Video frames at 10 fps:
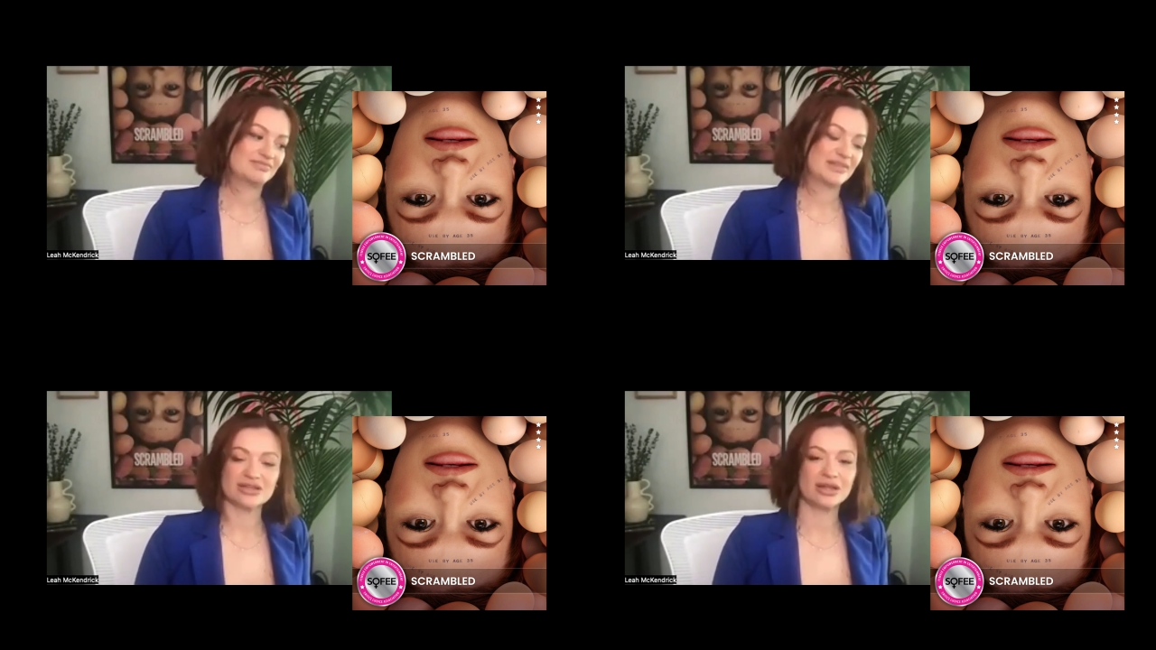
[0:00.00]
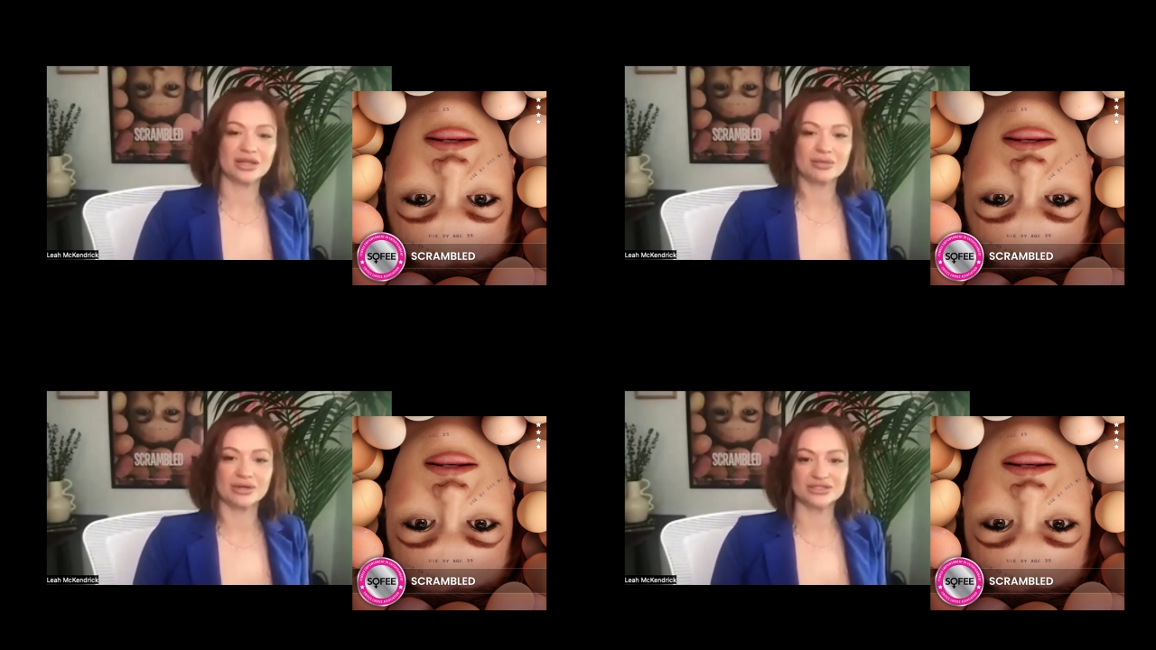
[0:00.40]
Speaker 1: that's all
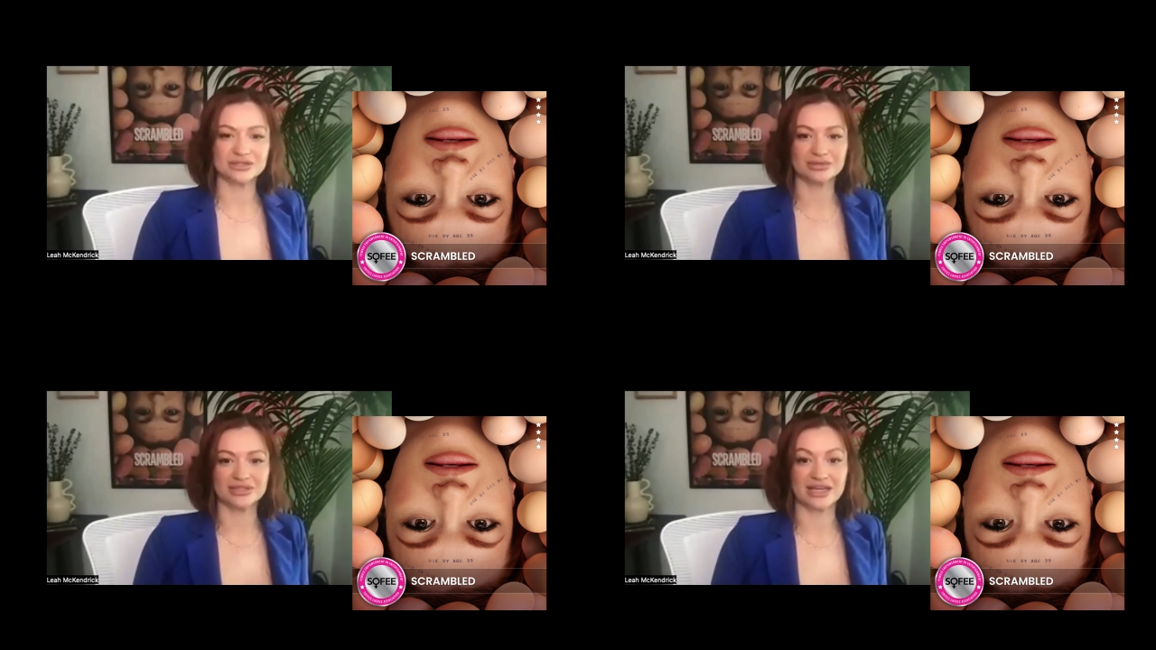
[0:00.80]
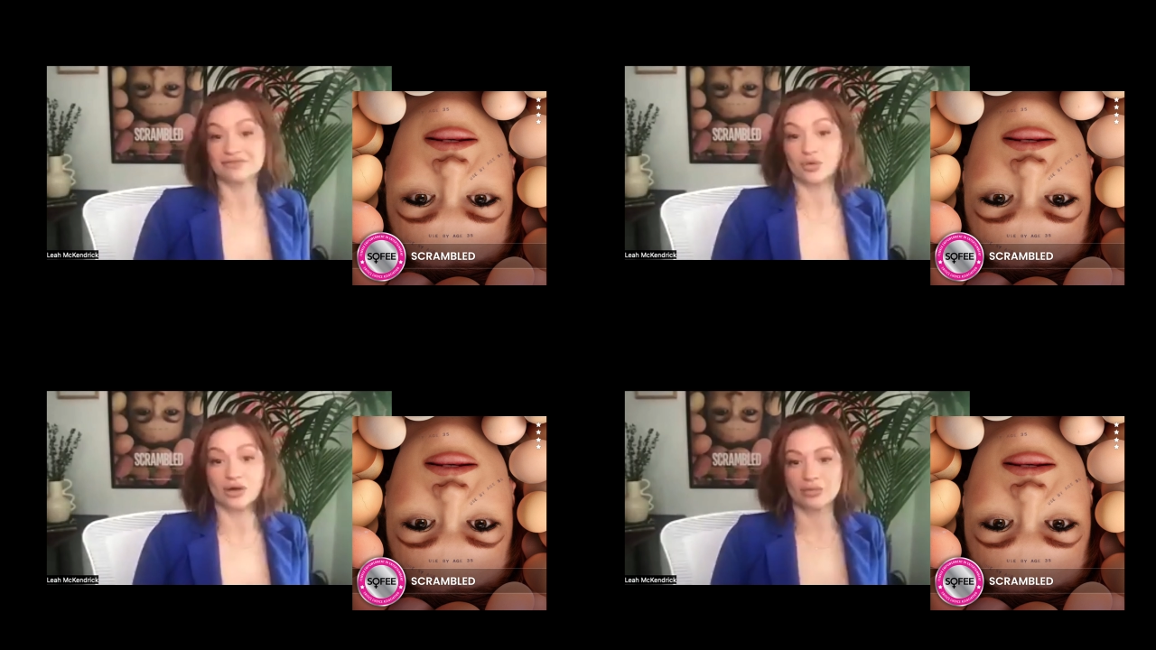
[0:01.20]
I want to do in life
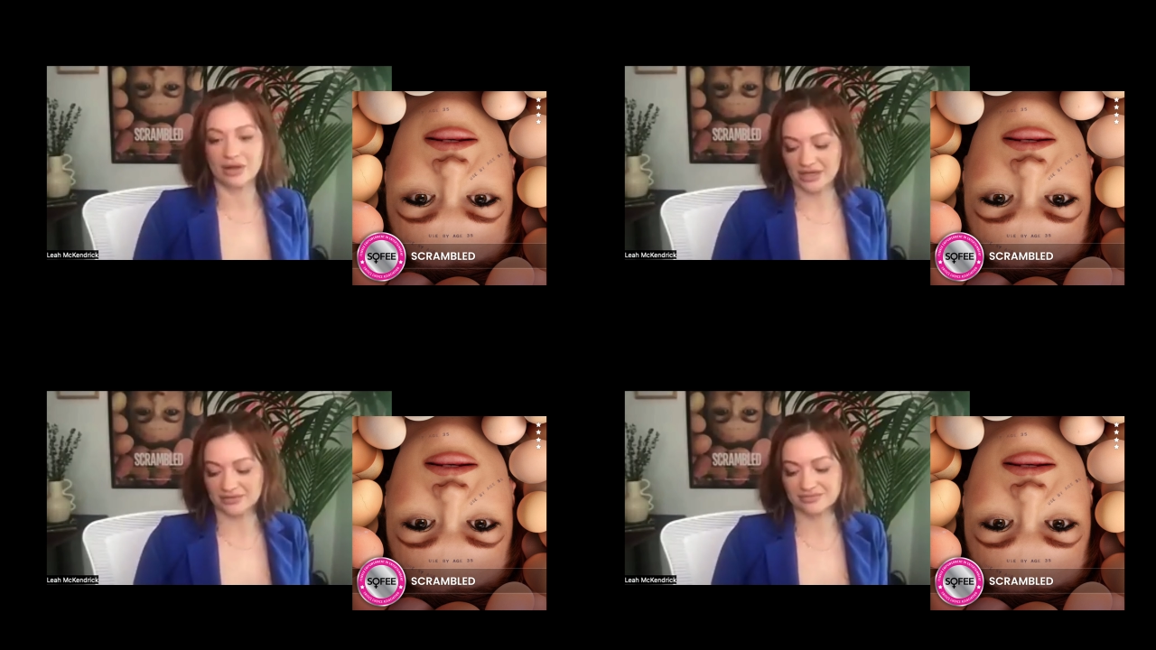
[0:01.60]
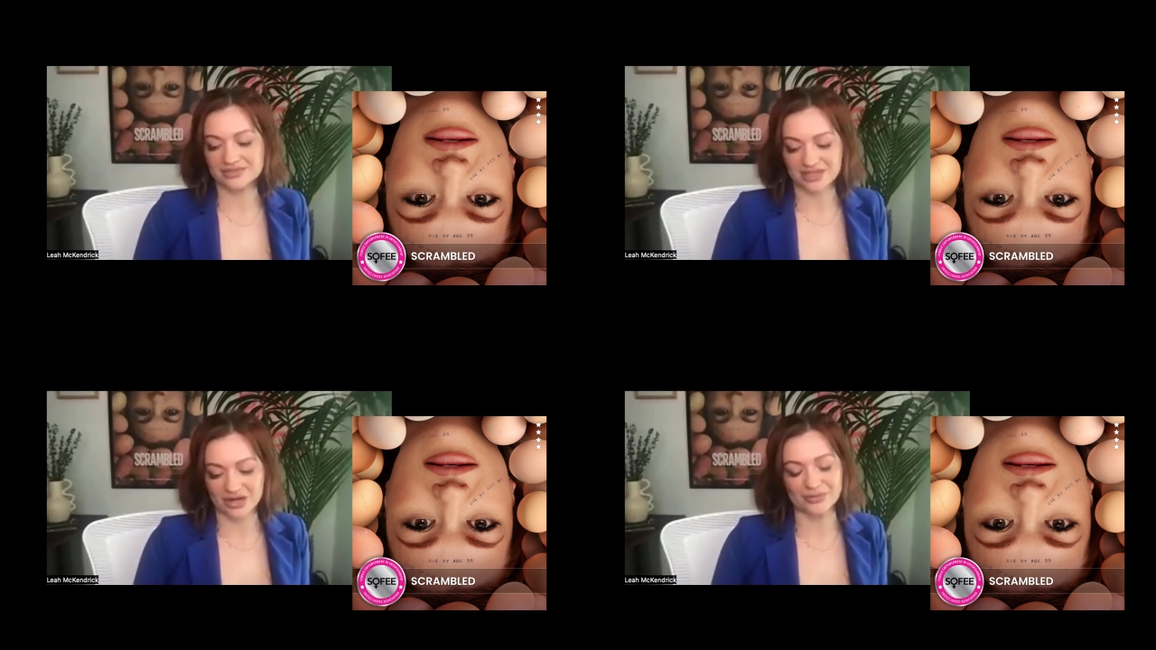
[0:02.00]
for women.
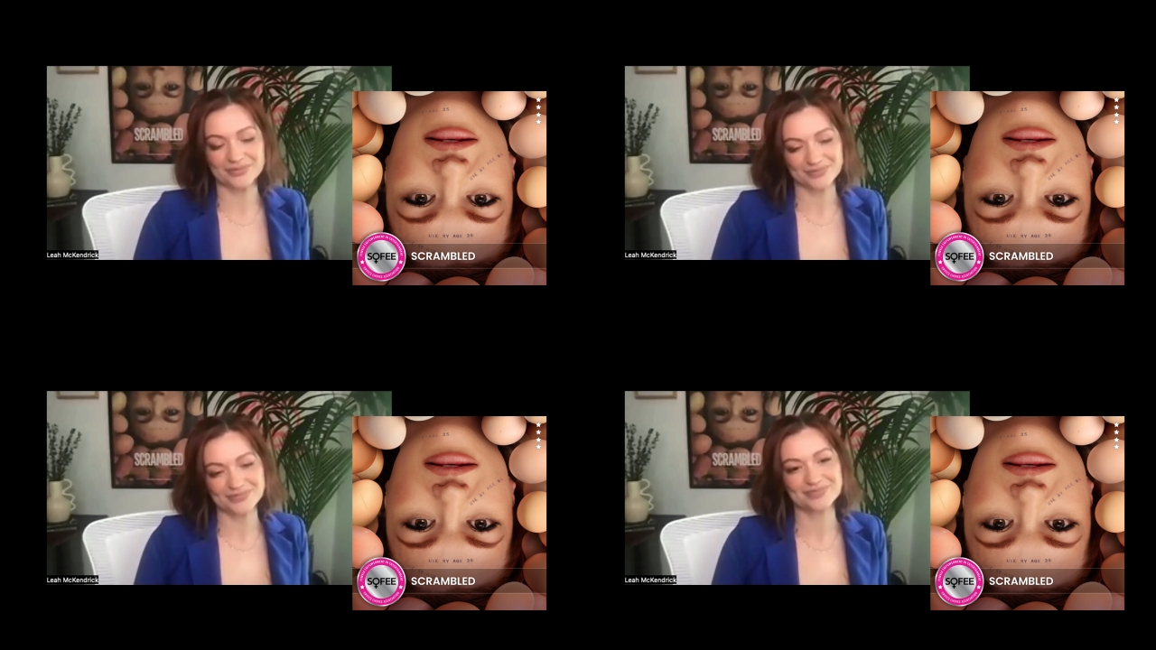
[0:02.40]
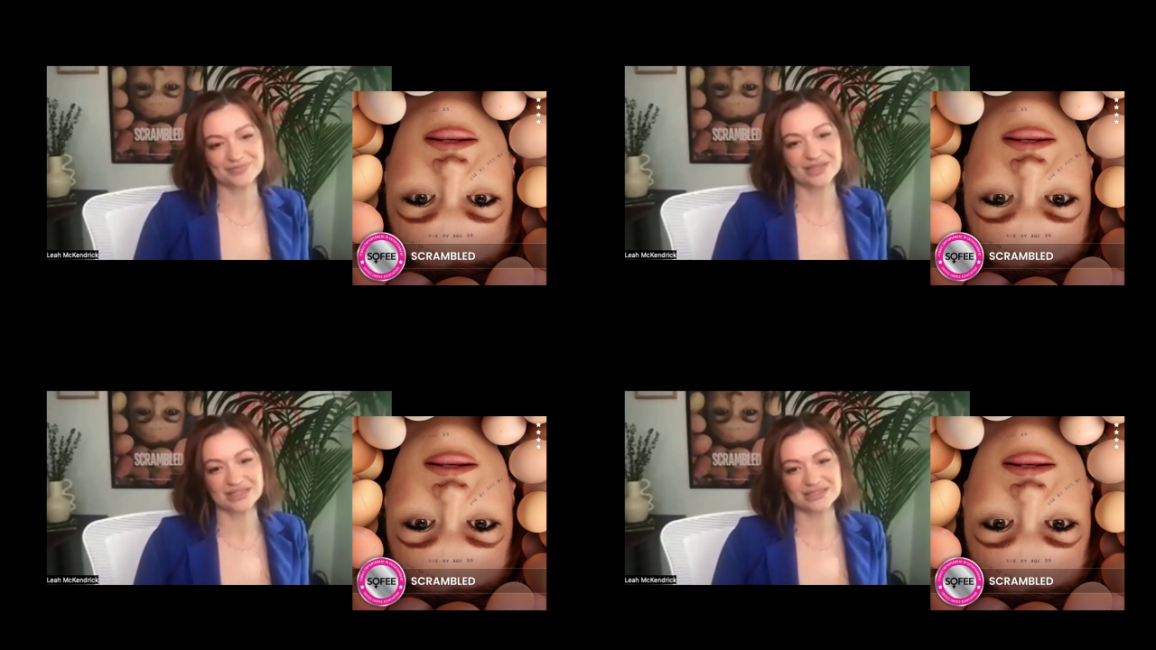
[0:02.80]
So
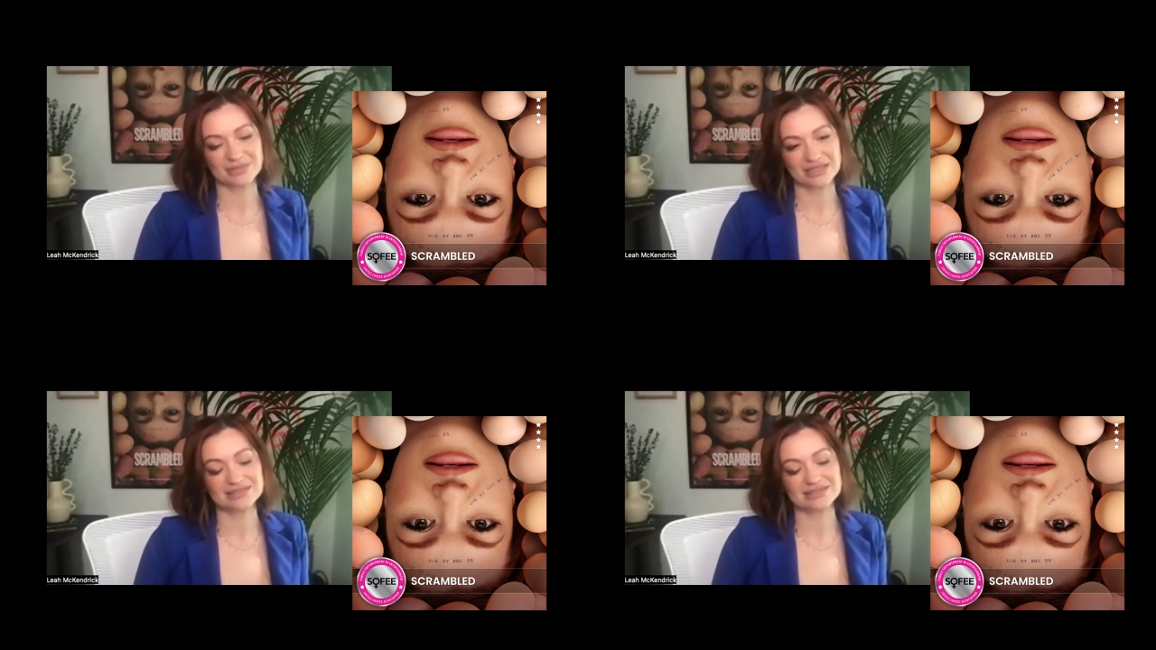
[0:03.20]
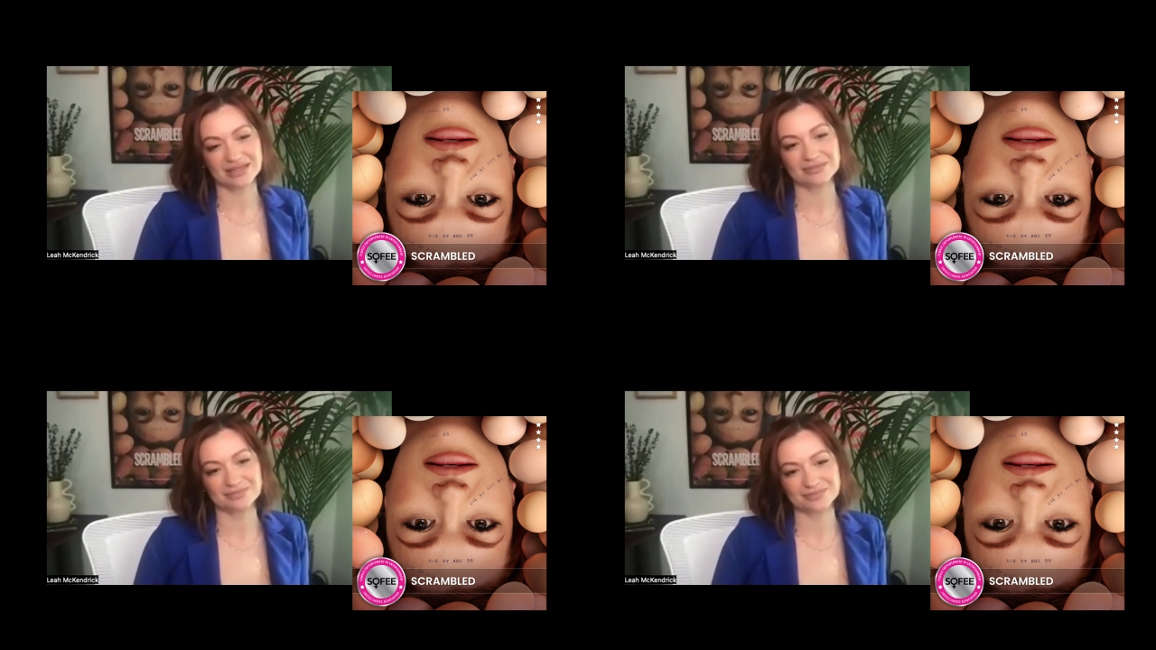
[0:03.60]
it's amazing.